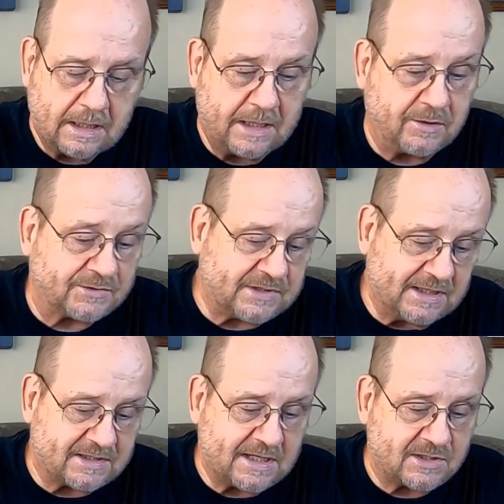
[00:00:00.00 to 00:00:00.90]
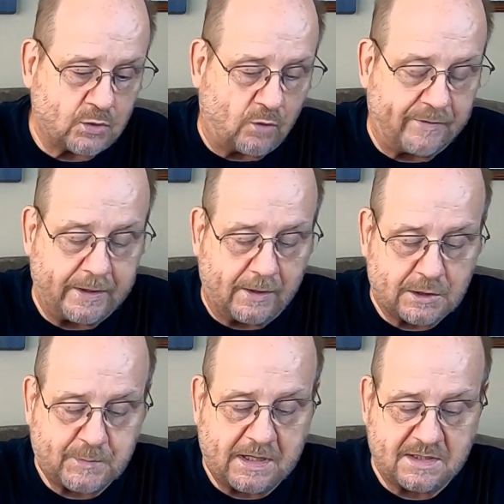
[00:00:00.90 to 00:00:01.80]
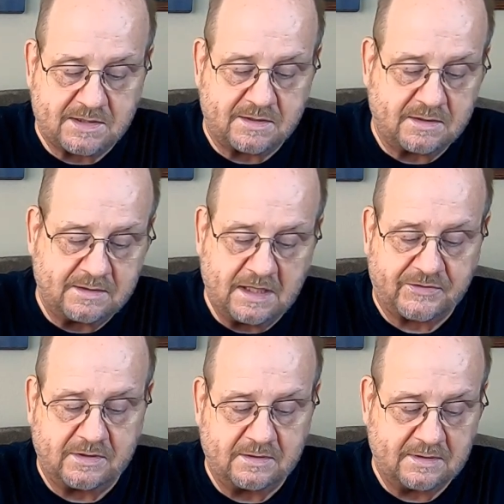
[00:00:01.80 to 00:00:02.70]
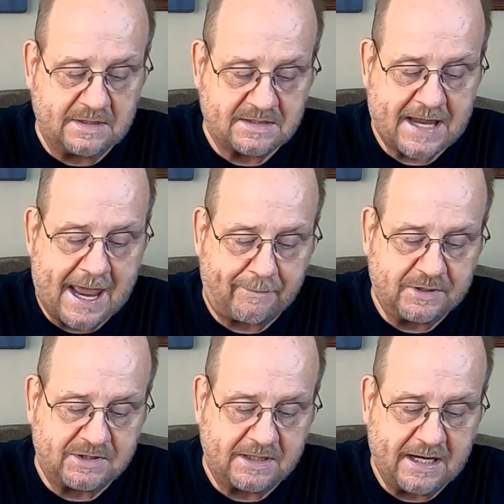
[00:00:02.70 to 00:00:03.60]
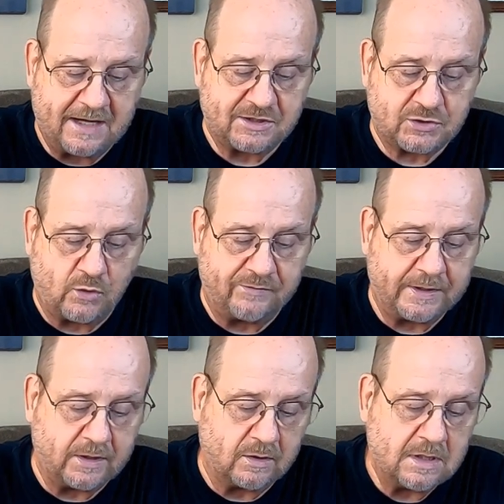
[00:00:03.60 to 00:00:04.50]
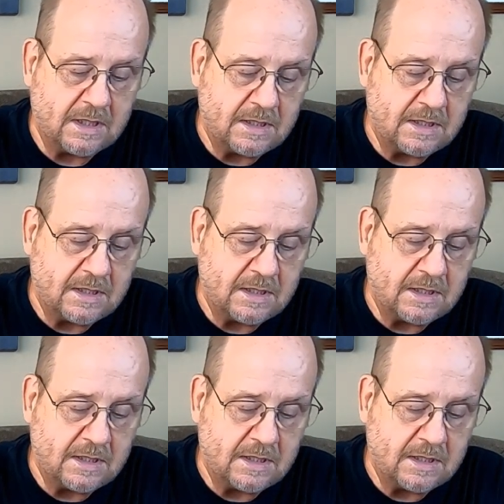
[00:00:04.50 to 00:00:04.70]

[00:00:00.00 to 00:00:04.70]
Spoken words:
And you'll see it says no video. That's because nothing has happened today to show video.